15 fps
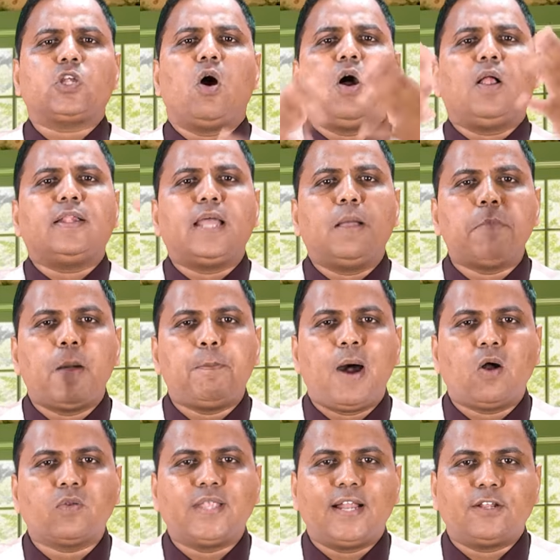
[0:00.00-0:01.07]
told them
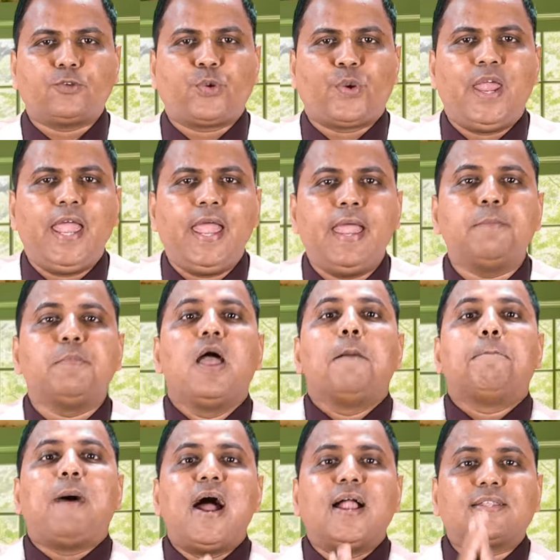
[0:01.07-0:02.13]
about the dream,
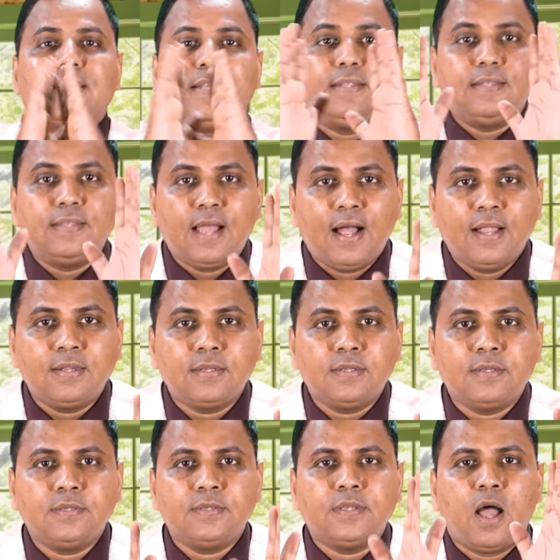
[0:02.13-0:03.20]
but
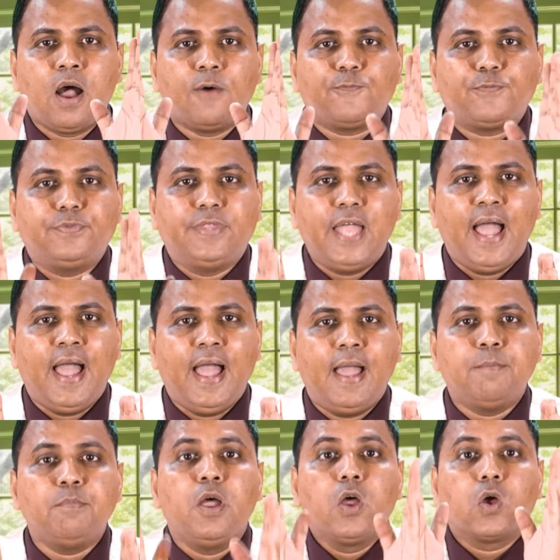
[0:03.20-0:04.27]
none of
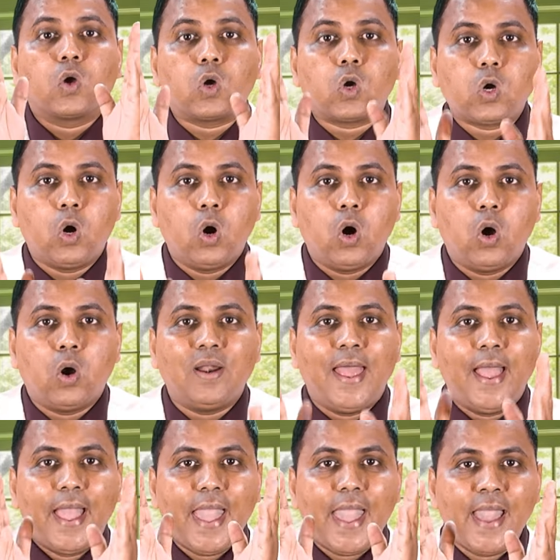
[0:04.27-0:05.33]
them could
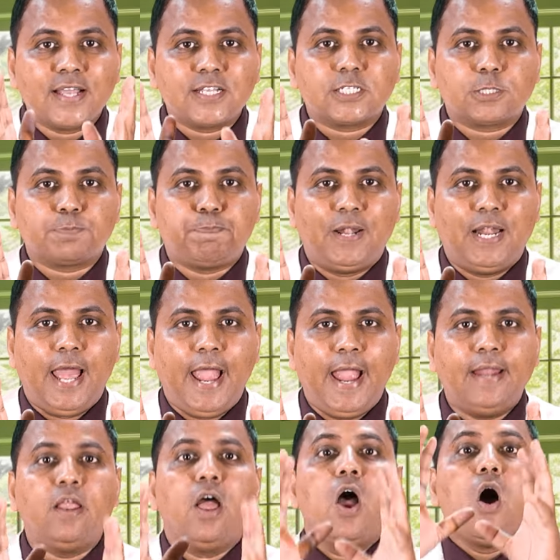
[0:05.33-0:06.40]

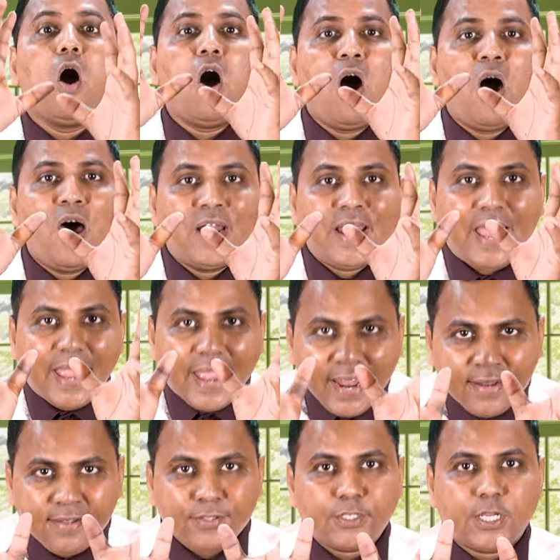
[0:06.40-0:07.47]
explain or
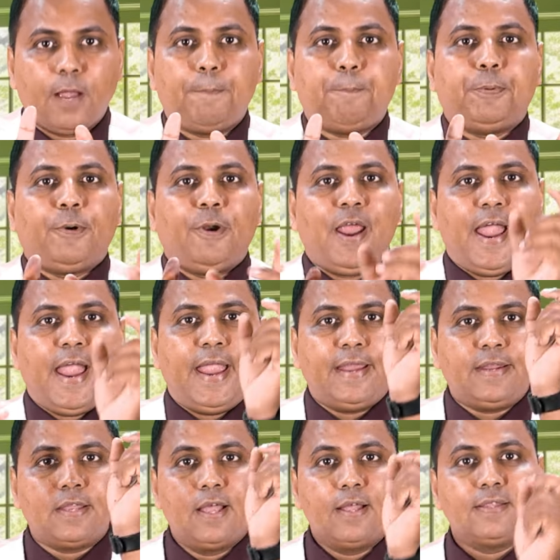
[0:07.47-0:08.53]

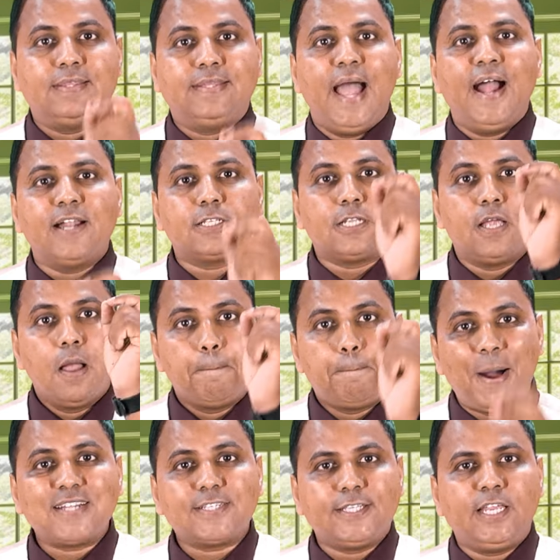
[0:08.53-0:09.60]
interpret that
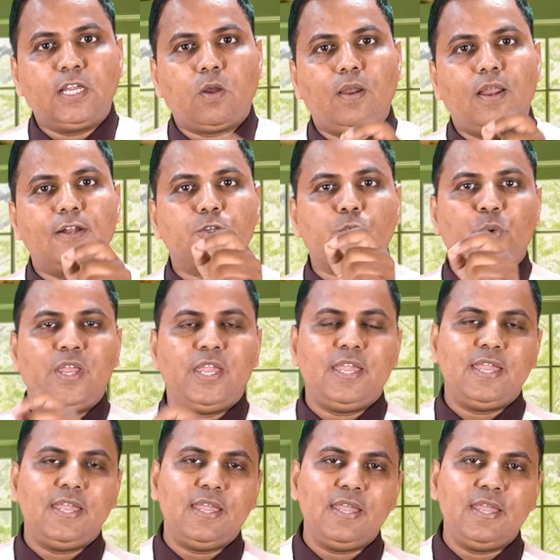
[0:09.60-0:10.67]
particular
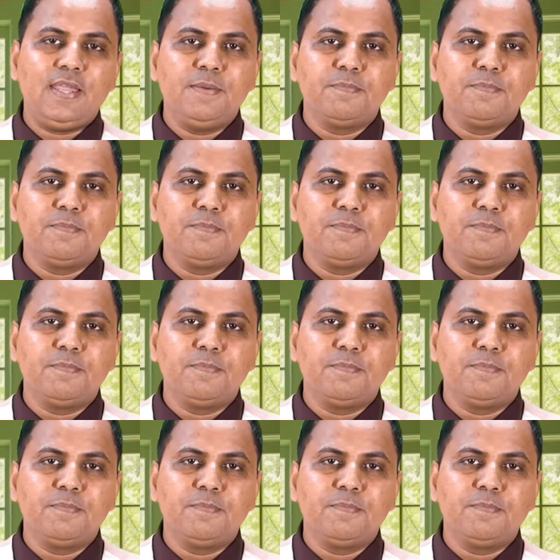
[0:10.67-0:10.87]
dream.